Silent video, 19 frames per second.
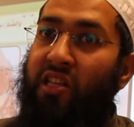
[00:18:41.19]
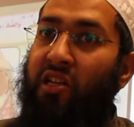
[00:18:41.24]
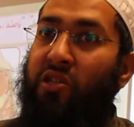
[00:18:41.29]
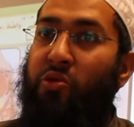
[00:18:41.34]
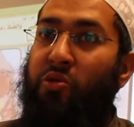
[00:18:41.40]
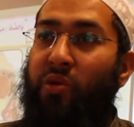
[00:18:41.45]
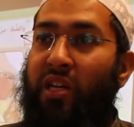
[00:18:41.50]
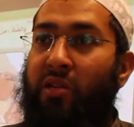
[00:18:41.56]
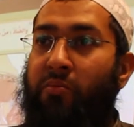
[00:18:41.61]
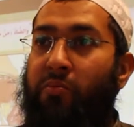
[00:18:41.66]

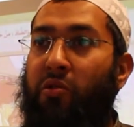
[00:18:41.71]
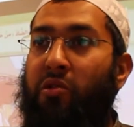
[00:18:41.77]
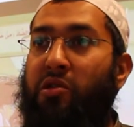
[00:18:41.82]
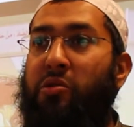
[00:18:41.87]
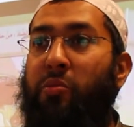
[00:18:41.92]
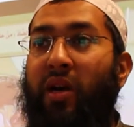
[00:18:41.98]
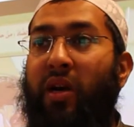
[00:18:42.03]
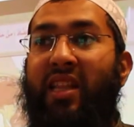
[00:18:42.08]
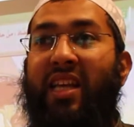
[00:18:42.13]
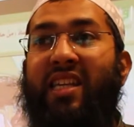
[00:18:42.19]
tajweed
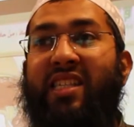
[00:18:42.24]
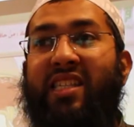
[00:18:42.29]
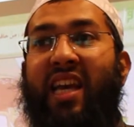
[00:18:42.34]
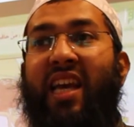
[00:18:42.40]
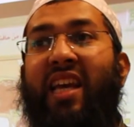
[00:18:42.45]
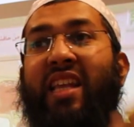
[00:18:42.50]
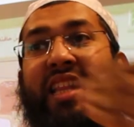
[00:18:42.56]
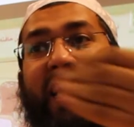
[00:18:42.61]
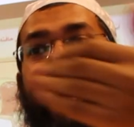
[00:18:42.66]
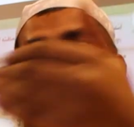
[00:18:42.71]
books where they
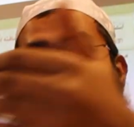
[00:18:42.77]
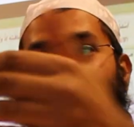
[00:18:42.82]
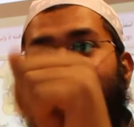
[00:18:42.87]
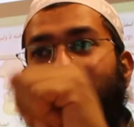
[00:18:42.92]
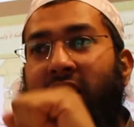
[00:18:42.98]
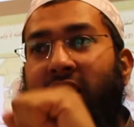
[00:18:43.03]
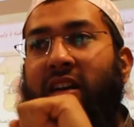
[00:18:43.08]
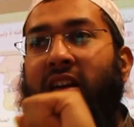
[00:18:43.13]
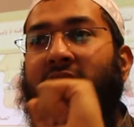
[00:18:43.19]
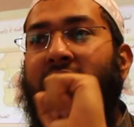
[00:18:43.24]
say
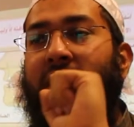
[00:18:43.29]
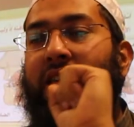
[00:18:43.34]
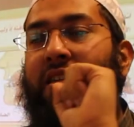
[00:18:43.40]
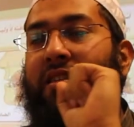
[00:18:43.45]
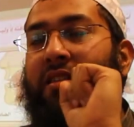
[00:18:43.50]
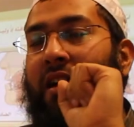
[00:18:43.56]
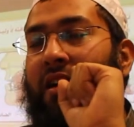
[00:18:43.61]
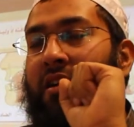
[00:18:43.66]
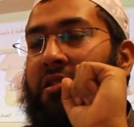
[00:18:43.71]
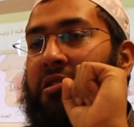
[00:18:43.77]
the
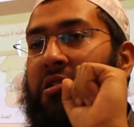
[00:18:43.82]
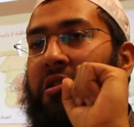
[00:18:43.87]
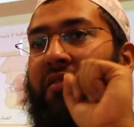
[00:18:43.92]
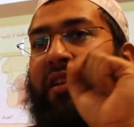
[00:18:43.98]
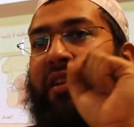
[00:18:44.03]
tongue